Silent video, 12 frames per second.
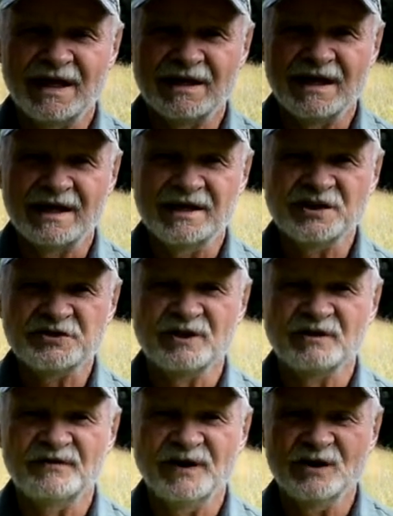I guess in
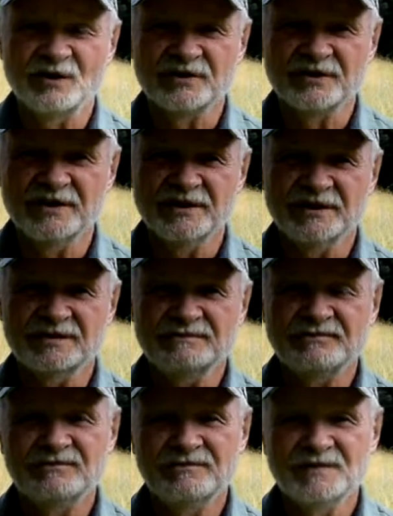the fall of the year,
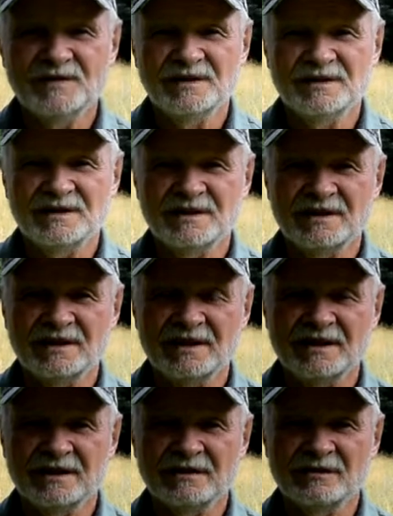
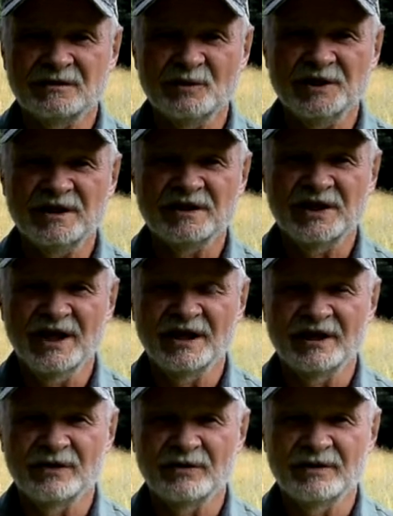and we didn't
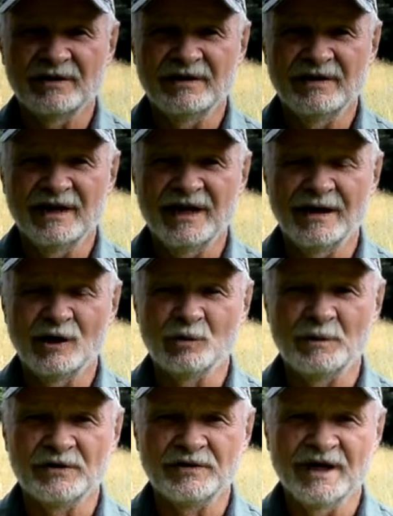count on how
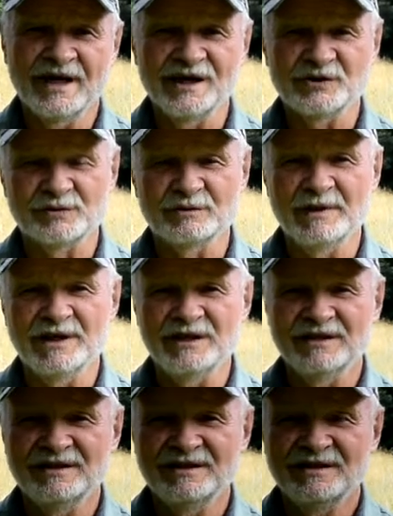open the house would
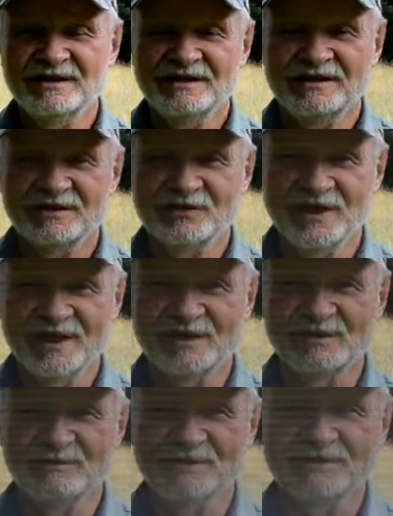be to the
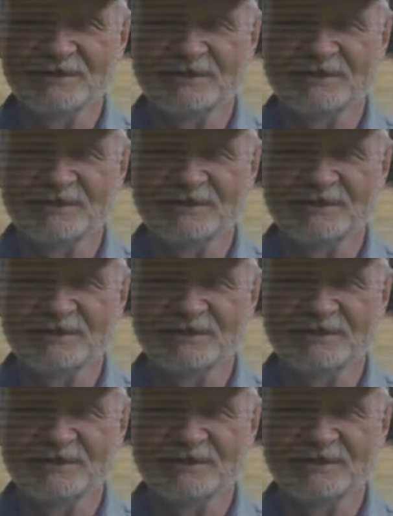elements,